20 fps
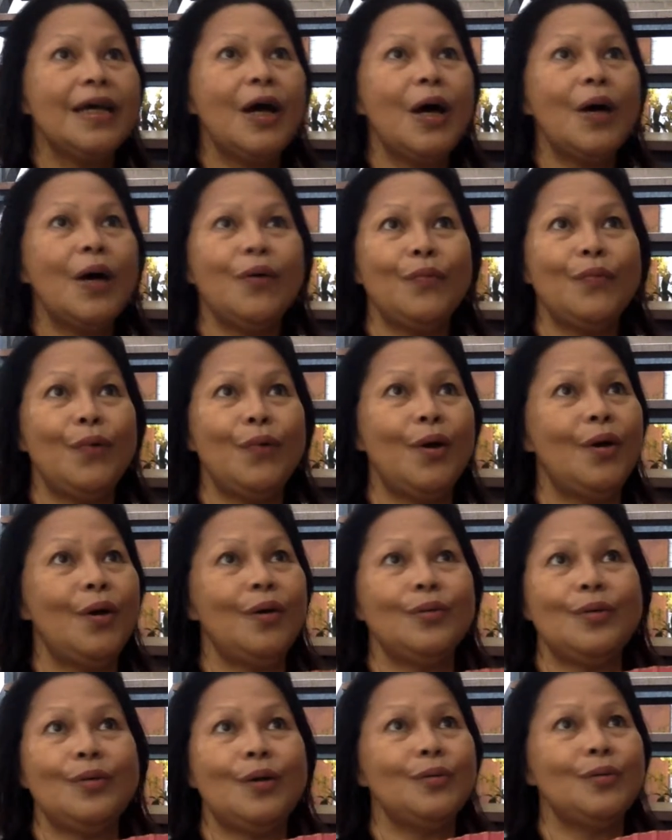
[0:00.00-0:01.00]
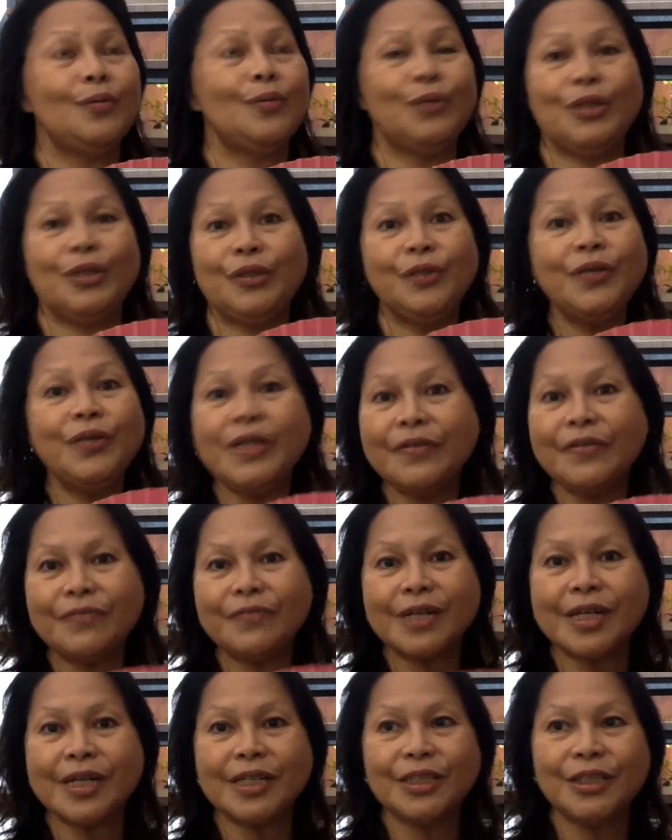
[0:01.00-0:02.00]
to the
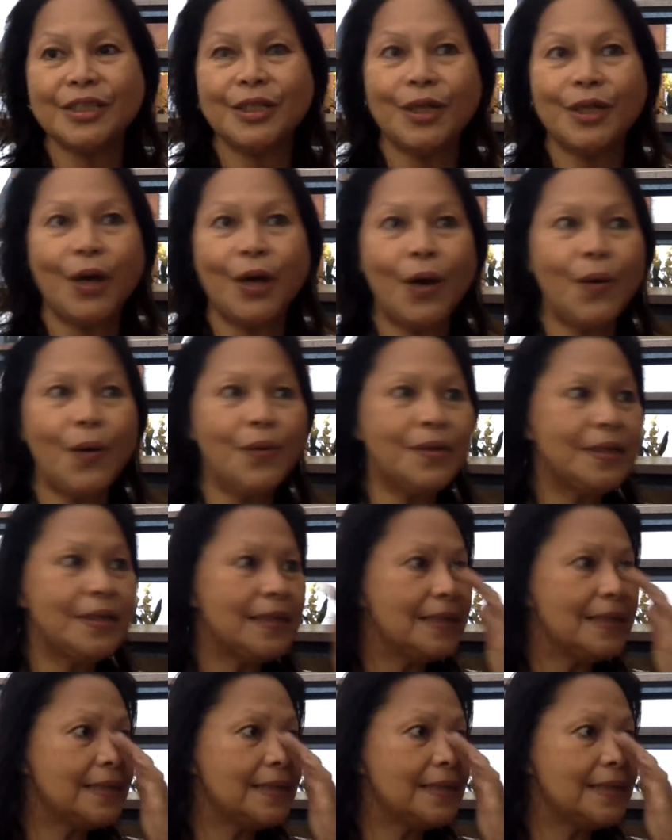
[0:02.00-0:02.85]
universe, you know.